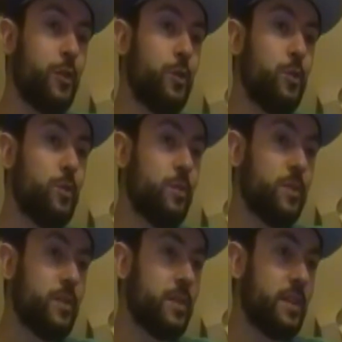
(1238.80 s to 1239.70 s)
two
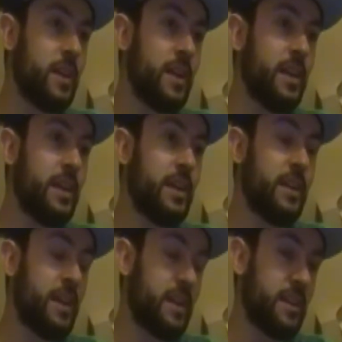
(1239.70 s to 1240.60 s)
that
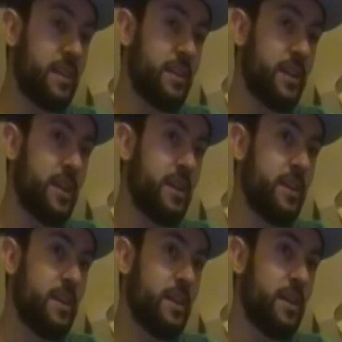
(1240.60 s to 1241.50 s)
he that Ethan did,
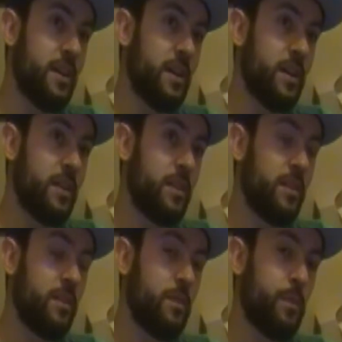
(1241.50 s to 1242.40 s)

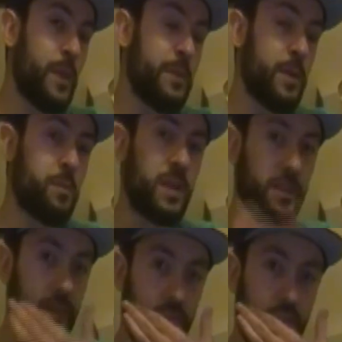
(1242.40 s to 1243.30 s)
maybe a month